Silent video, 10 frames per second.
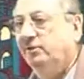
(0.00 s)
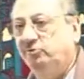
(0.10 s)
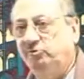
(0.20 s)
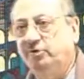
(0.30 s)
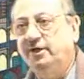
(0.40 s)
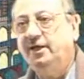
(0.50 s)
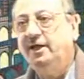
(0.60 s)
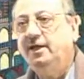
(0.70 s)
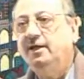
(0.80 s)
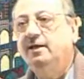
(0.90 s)

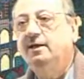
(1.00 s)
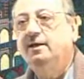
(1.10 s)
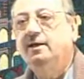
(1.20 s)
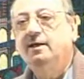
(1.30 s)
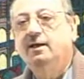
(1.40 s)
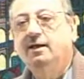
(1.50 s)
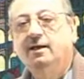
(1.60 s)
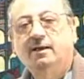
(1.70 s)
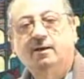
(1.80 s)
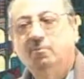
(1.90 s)
3
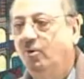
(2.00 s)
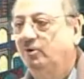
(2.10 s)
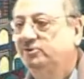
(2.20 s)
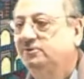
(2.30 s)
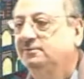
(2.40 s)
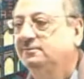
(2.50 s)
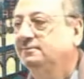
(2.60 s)
books.